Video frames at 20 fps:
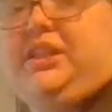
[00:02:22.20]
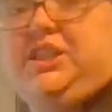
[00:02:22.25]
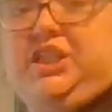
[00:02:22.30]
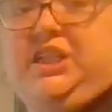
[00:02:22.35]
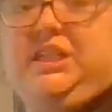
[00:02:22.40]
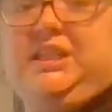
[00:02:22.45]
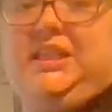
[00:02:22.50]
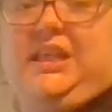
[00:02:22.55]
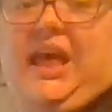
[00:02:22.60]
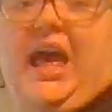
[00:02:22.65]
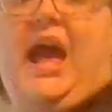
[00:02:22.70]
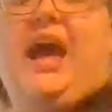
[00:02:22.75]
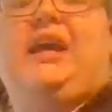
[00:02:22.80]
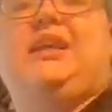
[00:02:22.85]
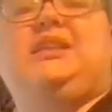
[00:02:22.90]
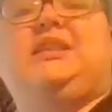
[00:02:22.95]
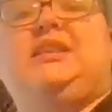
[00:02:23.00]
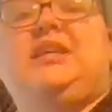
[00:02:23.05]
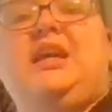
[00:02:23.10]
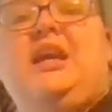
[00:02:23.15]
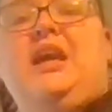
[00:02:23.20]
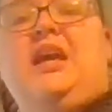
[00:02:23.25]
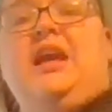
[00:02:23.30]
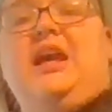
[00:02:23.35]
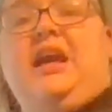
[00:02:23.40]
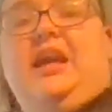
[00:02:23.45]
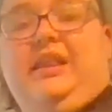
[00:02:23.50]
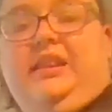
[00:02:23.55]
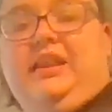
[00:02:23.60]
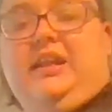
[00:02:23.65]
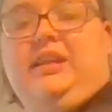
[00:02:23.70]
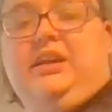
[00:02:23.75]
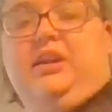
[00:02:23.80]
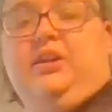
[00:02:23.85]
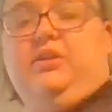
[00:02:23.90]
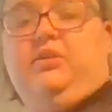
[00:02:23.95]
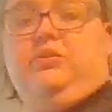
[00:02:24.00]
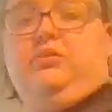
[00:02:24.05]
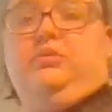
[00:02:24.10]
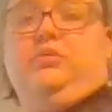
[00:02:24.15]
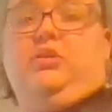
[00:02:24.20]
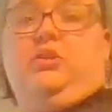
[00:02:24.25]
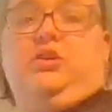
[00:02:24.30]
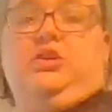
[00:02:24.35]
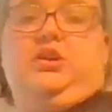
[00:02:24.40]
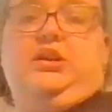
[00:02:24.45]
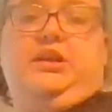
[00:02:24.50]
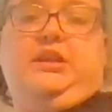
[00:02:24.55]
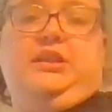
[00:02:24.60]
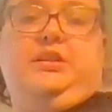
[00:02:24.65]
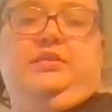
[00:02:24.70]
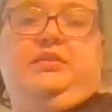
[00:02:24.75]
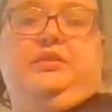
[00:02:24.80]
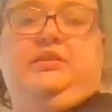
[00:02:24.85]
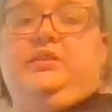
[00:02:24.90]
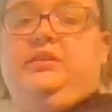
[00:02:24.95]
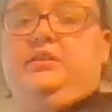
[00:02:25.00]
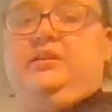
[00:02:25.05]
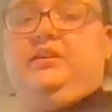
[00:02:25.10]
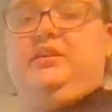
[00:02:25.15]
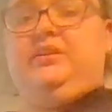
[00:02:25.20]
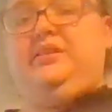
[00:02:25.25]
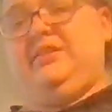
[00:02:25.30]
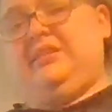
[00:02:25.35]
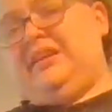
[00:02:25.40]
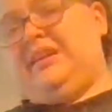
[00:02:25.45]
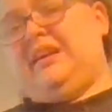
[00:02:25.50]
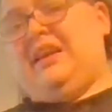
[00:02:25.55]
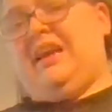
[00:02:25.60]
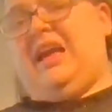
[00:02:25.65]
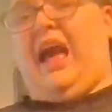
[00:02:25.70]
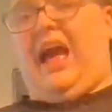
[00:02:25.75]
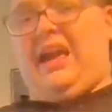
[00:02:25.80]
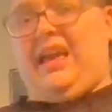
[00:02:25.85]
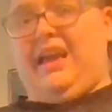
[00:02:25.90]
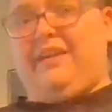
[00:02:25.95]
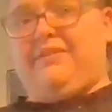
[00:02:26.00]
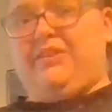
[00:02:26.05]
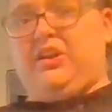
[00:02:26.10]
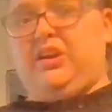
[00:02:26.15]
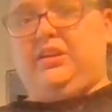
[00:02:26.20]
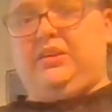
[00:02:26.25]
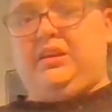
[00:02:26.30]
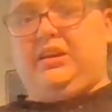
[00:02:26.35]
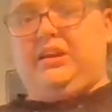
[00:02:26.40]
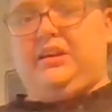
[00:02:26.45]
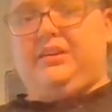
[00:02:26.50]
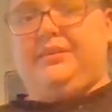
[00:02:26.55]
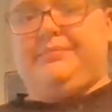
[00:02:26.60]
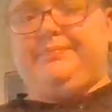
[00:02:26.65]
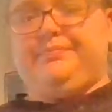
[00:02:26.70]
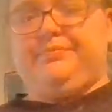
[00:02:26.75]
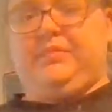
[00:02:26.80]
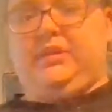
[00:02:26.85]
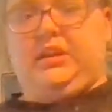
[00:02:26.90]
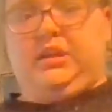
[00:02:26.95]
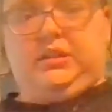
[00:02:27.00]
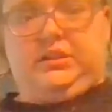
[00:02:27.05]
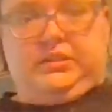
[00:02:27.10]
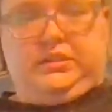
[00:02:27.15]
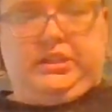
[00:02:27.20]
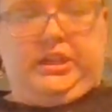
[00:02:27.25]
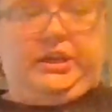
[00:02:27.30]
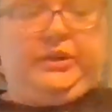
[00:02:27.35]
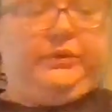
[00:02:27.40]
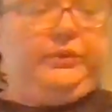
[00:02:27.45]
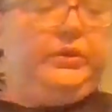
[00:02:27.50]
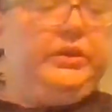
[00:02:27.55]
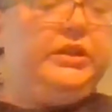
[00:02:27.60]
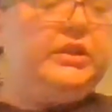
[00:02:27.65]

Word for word: the cheese last, and let it go on, I have it on um, low,